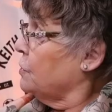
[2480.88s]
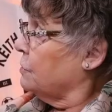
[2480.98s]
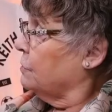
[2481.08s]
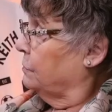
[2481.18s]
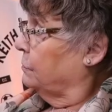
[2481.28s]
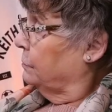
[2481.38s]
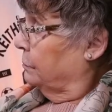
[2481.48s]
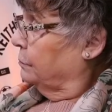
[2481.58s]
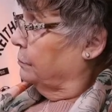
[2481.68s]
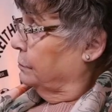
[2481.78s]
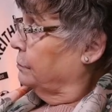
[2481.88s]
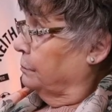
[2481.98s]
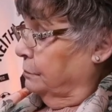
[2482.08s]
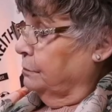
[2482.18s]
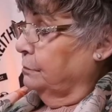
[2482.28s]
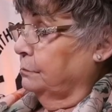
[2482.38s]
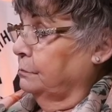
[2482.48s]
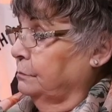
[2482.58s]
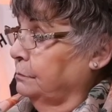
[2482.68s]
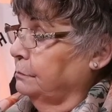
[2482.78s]
These are shite, like, but you'll enjoy
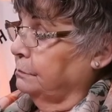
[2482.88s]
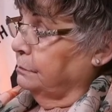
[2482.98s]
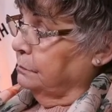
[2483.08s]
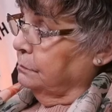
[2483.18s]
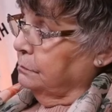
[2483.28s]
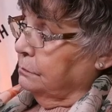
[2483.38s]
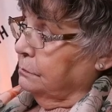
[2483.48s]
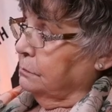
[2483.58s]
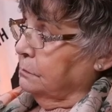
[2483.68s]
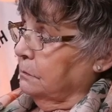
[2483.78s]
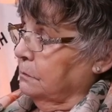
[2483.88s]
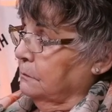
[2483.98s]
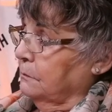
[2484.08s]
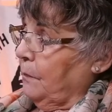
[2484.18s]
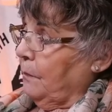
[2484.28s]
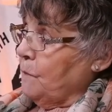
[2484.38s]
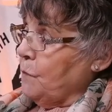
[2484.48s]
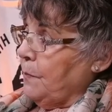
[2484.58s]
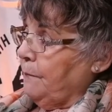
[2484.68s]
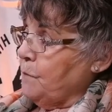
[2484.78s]
them. And then
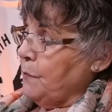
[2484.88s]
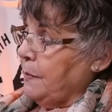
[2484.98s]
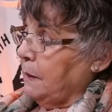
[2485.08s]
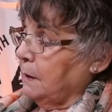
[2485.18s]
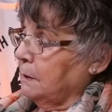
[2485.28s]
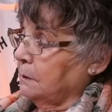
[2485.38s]
McVitie's